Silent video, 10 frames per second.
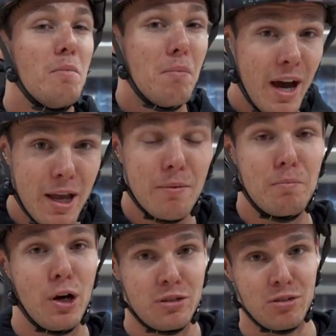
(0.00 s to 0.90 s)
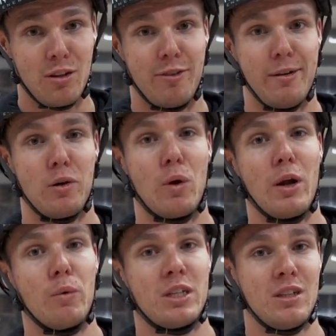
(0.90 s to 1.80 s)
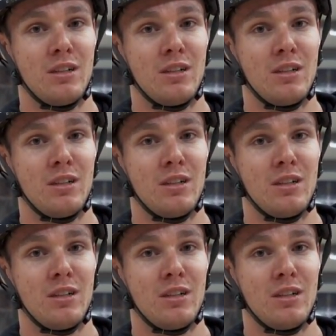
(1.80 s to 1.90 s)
my personal favorite one, which